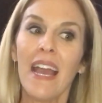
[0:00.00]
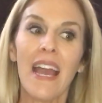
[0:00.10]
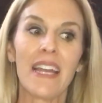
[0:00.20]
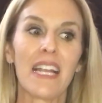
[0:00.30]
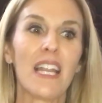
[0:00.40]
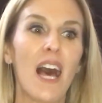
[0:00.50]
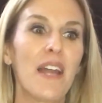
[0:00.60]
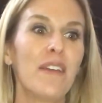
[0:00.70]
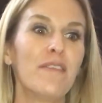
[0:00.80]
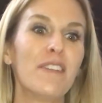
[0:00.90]
And a
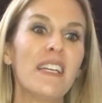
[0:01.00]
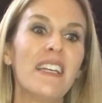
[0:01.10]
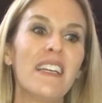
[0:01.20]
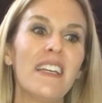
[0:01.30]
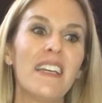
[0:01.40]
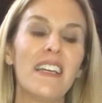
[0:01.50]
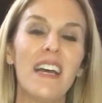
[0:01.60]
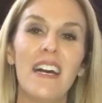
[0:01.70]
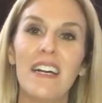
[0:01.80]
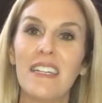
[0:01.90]
lot of
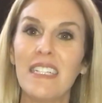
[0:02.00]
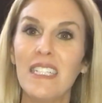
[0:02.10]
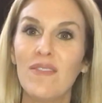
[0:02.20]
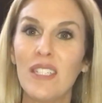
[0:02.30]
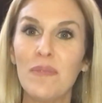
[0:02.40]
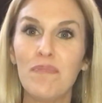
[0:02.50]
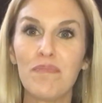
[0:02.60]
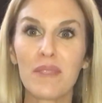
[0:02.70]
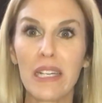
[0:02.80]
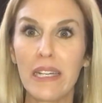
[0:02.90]
uh, even
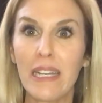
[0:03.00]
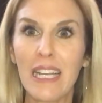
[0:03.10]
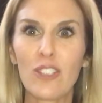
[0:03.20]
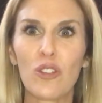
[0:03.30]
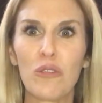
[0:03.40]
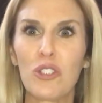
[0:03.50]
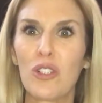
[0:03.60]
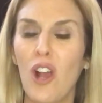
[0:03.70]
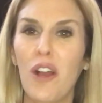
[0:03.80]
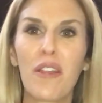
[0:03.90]

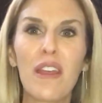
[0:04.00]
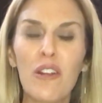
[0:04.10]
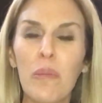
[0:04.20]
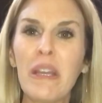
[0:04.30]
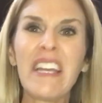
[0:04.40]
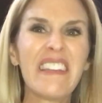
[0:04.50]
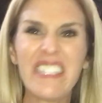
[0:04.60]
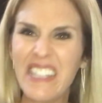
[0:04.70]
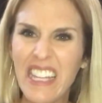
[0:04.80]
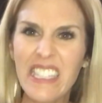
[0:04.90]
electroshock therapy and
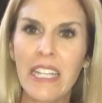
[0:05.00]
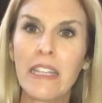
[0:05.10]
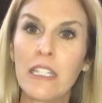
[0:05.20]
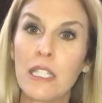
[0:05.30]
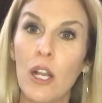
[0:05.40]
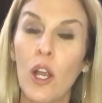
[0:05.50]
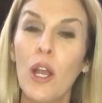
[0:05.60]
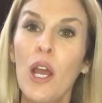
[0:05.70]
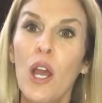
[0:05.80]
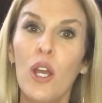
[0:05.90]
these things like this that are
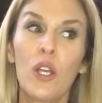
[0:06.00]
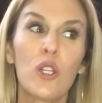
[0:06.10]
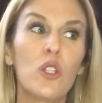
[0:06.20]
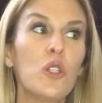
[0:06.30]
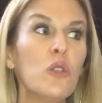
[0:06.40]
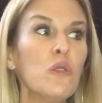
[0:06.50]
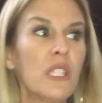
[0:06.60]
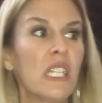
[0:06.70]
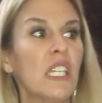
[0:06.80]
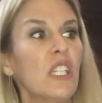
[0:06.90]

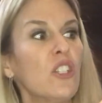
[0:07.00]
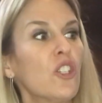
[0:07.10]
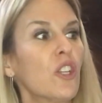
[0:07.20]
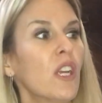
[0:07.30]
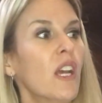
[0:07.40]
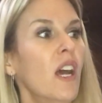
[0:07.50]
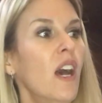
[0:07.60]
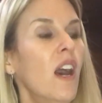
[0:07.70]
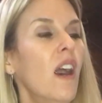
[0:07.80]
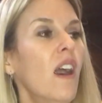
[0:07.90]
usage
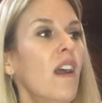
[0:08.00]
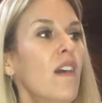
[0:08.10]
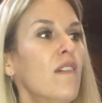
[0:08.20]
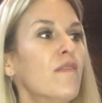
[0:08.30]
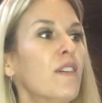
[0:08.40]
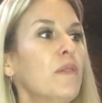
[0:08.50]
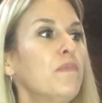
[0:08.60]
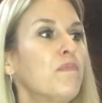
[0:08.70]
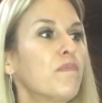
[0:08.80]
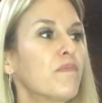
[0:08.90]
of
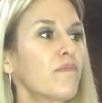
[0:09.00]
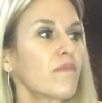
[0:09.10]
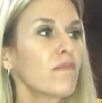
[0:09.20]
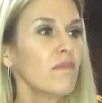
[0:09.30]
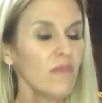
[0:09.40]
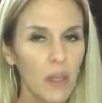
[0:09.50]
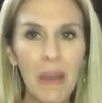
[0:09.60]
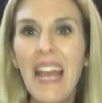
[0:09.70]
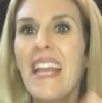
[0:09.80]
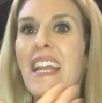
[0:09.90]

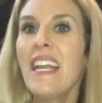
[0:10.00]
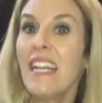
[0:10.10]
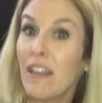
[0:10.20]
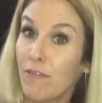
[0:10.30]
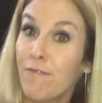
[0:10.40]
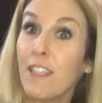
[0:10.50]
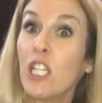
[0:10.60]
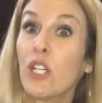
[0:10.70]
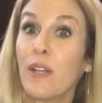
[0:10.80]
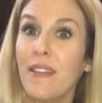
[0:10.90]
pain and
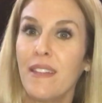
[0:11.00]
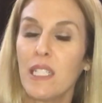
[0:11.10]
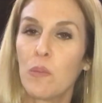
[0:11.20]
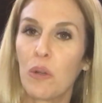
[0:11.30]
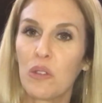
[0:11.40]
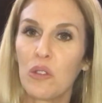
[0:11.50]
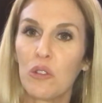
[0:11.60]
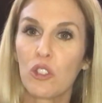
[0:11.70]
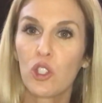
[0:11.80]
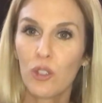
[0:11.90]
fear and these
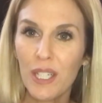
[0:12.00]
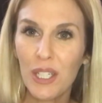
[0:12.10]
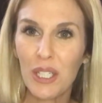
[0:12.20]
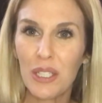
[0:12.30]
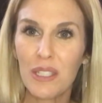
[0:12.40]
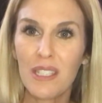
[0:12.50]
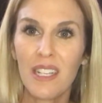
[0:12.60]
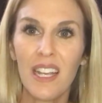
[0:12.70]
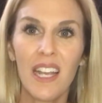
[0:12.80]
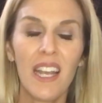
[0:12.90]
personal triggers
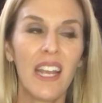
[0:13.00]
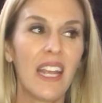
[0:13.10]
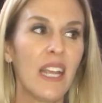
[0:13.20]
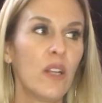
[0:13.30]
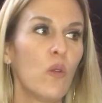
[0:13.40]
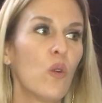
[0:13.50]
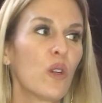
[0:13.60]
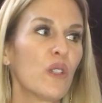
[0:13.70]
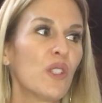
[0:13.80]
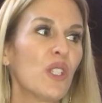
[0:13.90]
in
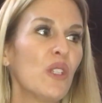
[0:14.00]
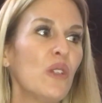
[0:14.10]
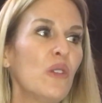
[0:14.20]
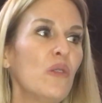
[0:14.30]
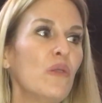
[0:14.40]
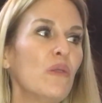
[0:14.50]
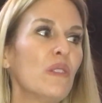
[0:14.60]
order to